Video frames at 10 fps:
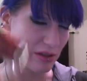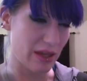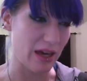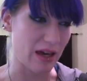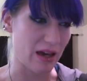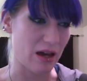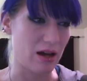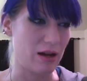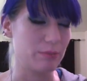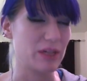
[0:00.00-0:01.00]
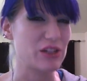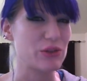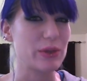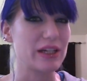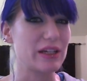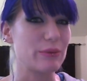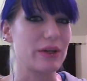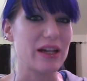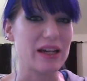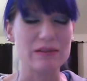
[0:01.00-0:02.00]
that I tweeted
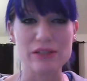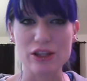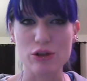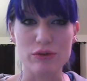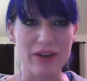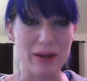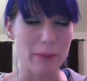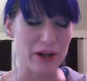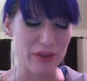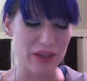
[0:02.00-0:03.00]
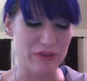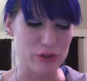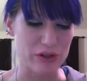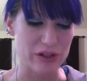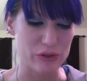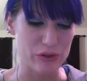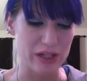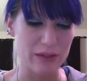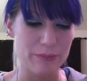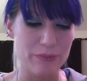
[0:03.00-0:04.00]
when I did the whole vampire thing for
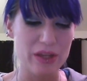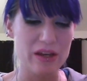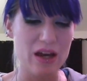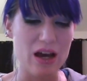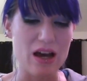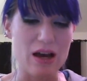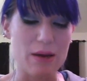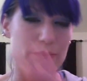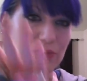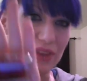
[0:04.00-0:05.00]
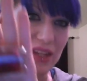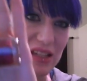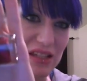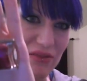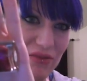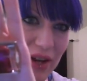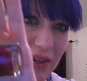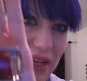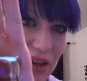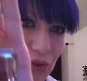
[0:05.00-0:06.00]
trick-or-treating. This
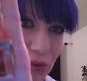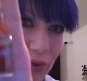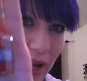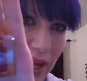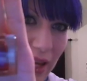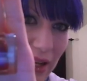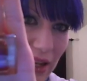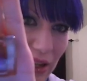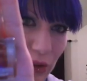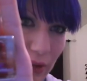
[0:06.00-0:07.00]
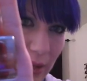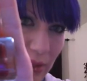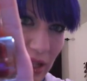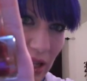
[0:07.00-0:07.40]
very red grape